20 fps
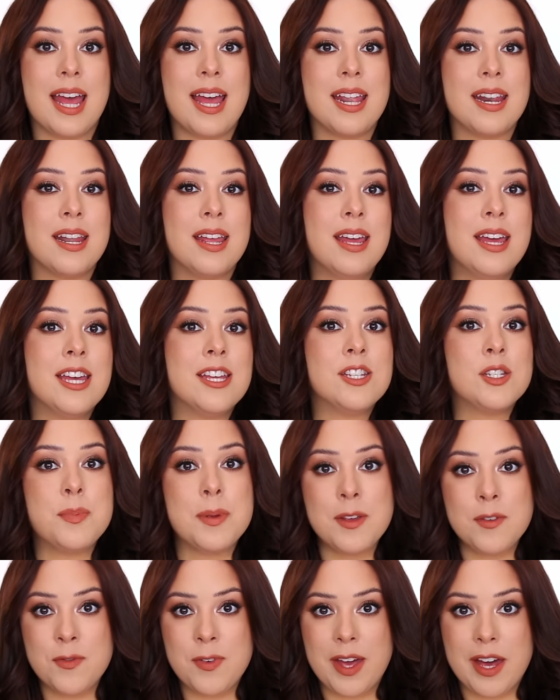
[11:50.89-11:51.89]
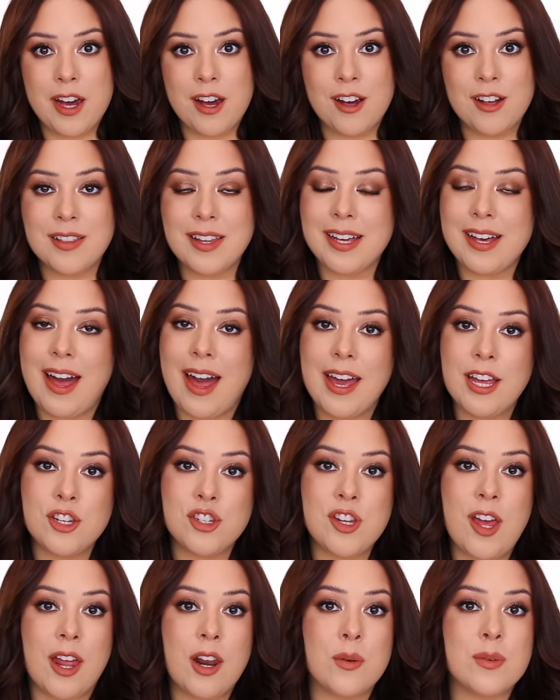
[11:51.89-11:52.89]
And to be fair, like
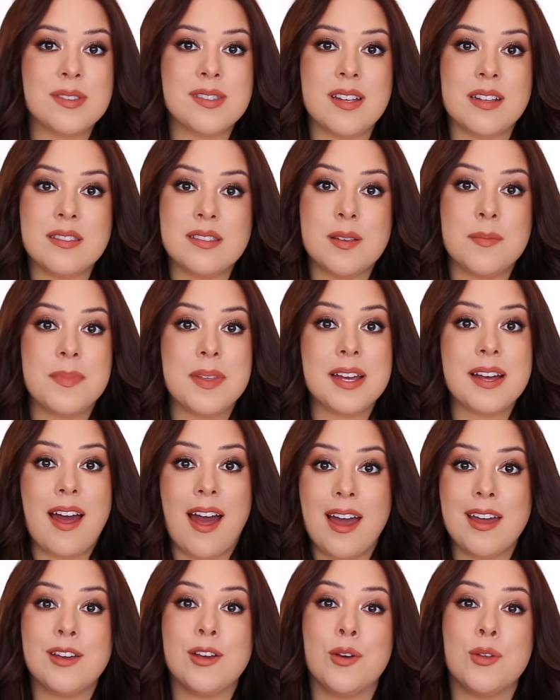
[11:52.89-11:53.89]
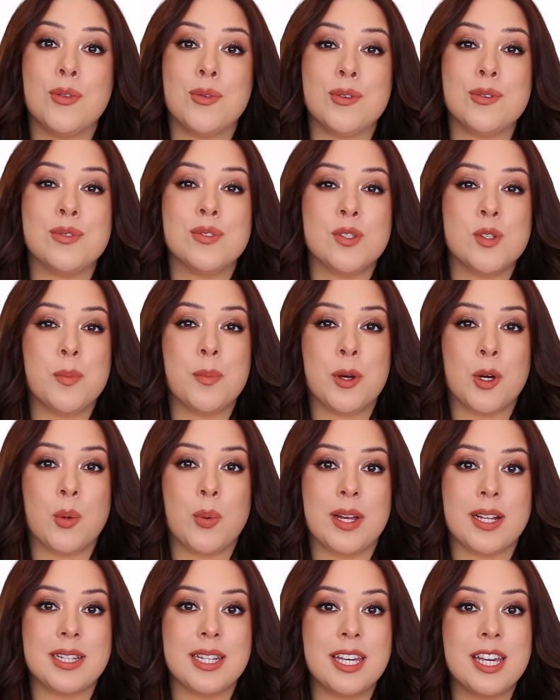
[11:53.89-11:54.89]
eyeshadow is not something I go through super
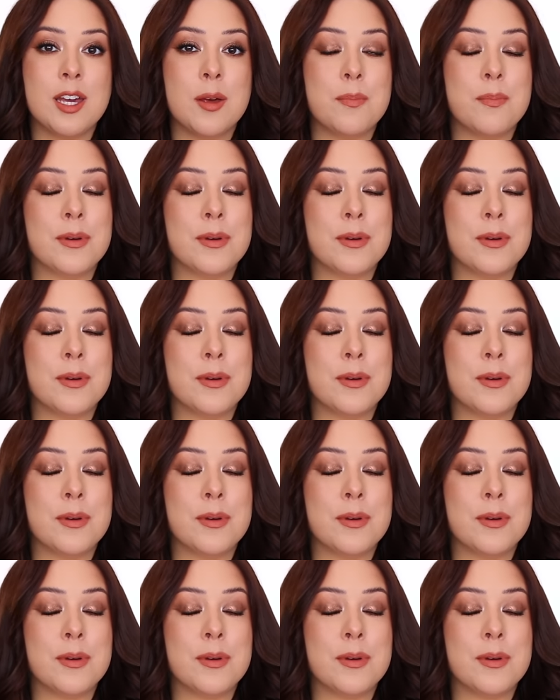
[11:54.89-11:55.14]
quickly,